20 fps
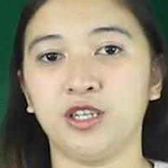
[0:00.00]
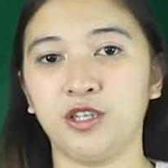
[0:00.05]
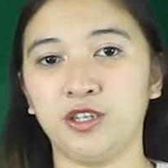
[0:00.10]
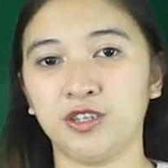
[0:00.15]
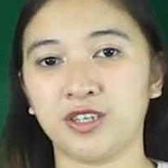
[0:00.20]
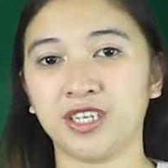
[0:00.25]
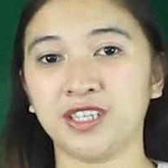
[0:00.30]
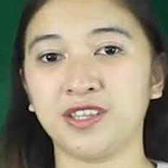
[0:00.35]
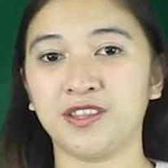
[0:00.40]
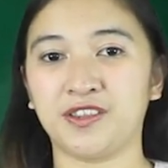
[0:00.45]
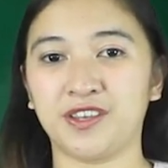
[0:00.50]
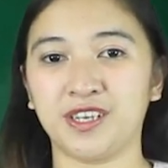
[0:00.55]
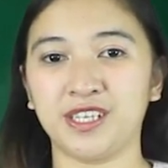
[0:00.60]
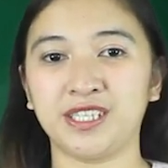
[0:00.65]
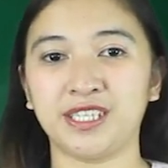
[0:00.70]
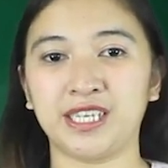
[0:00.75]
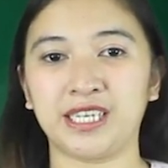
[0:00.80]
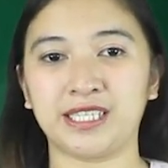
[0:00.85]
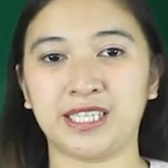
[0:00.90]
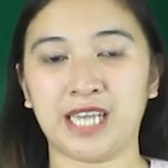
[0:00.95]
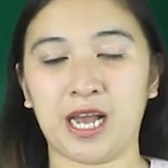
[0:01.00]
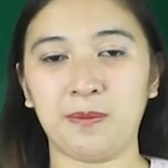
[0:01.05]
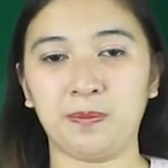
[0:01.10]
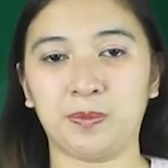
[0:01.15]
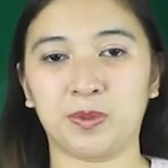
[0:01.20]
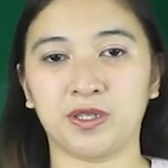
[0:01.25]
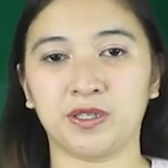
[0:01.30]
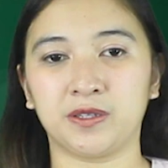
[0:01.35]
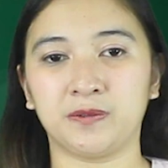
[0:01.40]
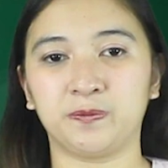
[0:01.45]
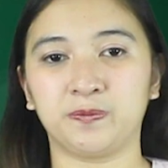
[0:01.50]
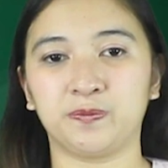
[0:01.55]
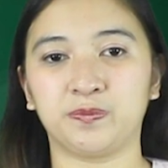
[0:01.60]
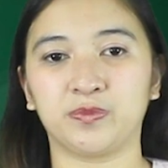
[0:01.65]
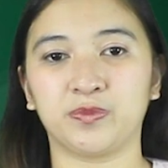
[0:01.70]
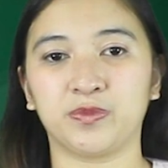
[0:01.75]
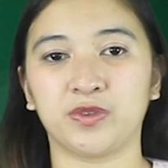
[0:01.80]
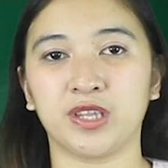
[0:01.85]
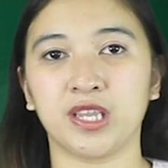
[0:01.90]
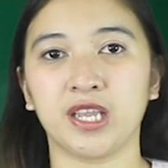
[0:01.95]
Look at this example.
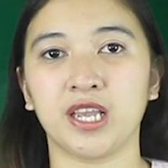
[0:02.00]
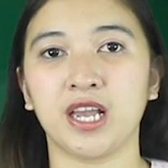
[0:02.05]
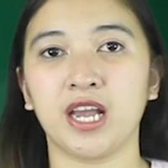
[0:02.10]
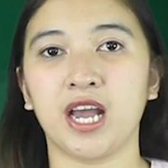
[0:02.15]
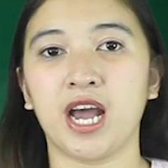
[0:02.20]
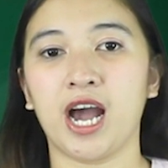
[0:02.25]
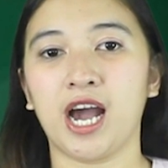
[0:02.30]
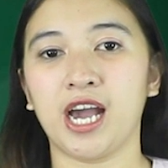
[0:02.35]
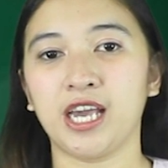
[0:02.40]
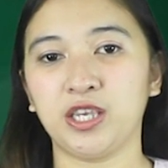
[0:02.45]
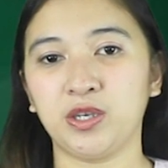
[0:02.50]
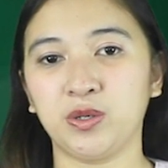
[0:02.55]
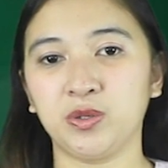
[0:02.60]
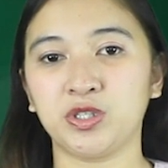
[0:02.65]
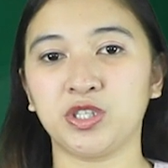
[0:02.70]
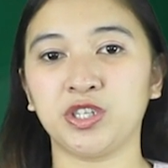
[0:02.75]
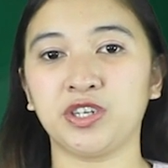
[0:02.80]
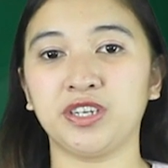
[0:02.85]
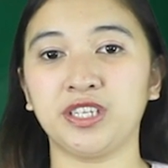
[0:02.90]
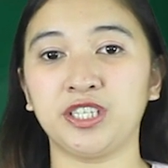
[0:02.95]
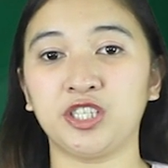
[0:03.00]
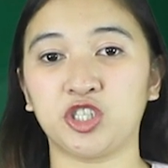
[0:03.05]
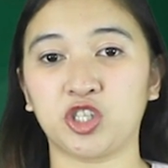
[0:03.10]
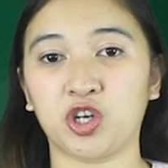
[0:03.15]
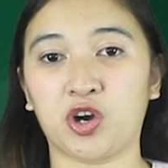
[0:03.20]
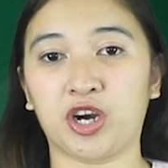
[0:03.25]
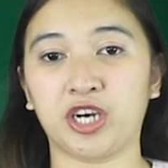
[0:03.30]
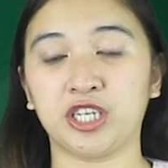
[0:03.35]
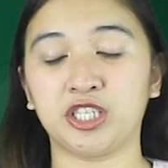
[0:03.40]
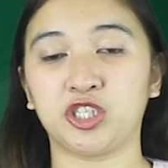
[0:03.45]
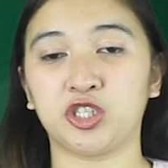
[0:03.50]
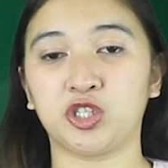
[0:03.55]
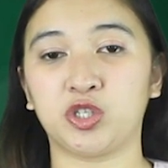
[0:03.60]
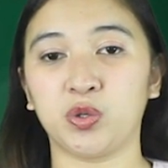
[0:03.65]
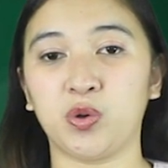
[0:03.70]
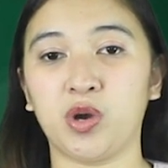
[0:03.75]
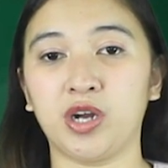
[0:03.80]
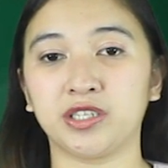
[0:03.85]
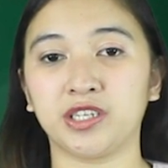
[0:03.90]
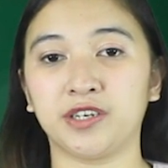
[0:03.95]
A user is charged
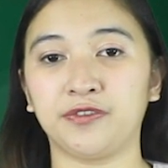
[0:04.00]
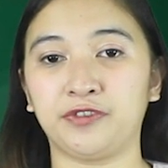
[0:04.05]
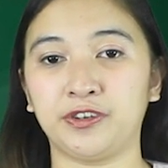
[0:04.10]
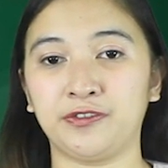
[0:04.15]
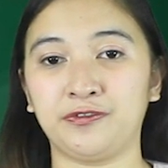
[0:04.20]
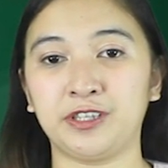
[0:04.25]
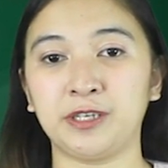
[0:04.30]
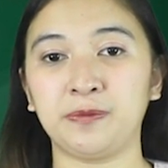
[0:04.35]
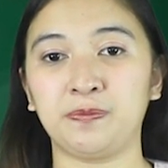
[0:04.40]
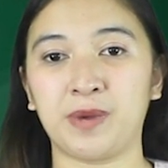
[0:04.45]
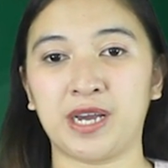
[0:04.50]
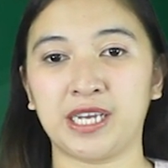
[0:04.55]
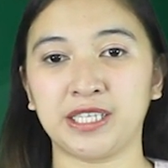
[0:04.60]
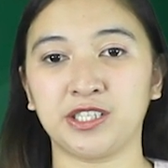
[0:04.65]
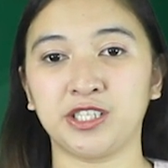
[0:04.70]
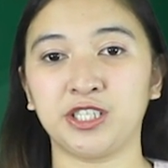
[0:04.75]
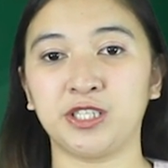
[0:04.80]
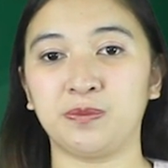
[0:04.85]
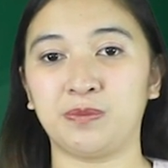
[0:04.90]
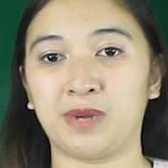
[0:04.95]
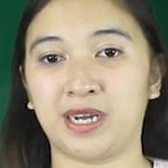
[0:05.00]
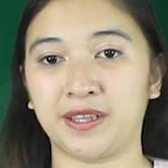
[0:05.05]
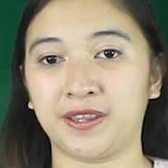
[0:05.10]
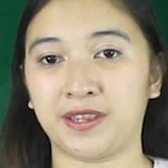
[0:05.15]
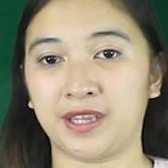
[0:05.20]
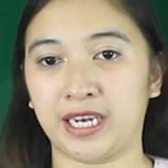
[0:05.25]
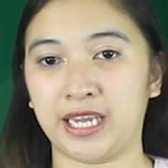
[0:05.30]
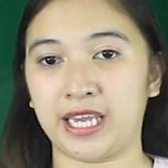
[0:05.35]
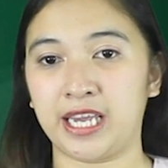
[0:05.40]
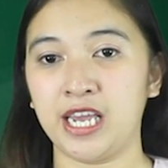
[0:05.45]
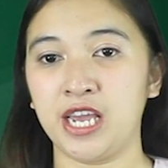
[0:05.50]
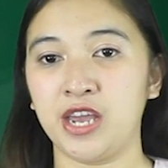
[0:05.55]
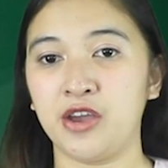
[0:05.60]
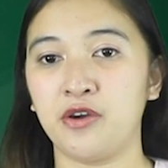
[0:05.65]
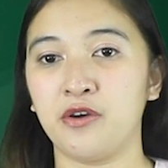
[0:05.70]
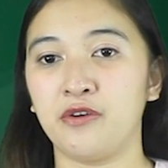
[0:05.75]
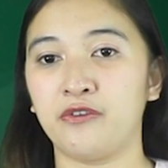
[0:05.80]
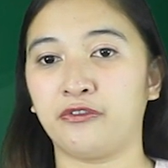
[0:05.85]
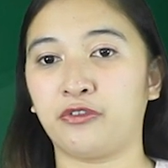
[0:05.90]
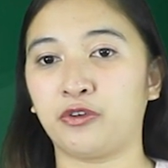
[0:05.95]
250 pesos monthly
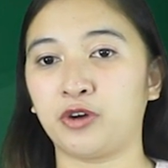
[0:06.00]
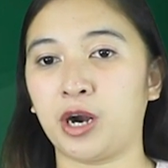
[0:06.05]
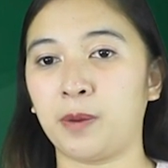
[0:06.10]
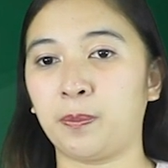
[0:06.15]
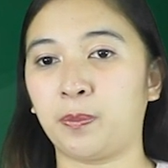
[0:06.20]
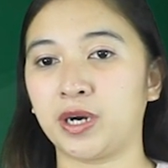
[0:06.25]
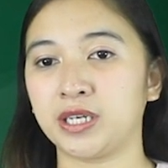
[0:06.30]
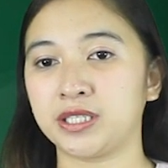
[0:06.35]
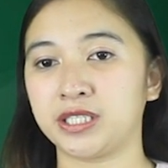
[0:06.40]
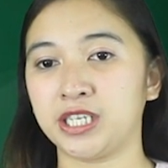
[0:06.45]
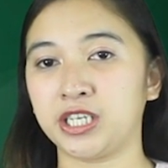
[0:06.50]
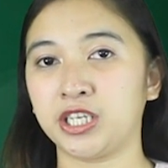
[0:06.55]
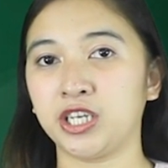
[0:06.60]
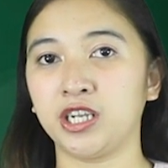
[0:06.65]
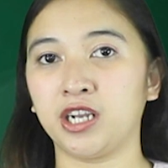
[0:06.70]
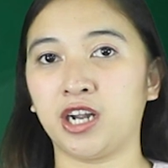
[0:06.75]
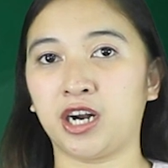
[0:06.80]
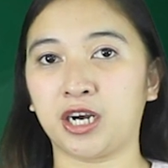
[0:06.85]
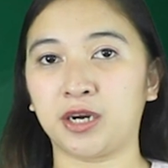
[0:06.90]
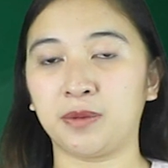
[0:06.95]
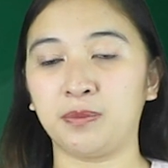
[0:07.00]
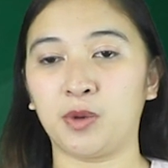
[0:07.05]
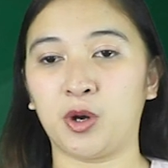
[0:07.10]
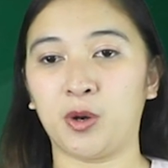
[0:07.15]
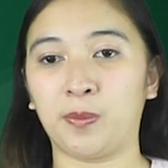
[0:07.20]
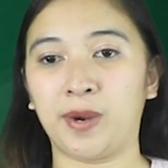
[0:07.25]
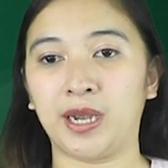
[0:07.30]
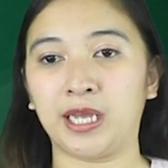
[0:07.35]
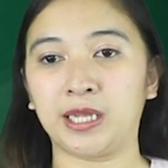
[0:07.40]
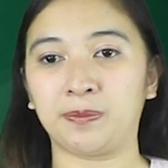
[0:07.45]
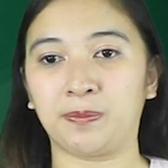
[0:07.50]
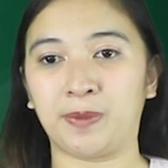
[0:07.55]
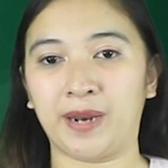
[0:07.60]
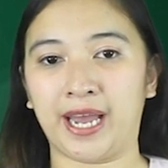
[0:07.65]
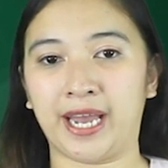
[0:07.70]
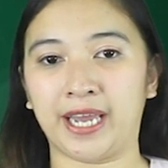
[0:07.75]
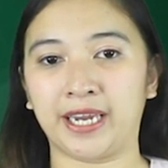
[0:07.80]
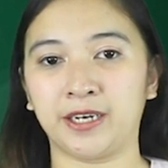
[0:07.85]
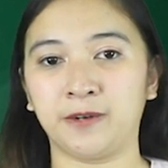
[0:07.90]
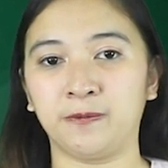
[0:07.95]
for a particular mobile
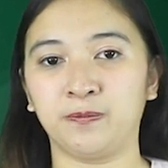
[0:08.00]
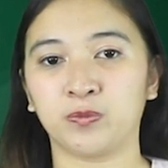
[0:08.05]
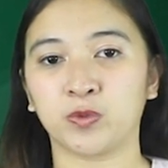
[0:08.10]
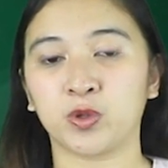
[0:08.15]
plan,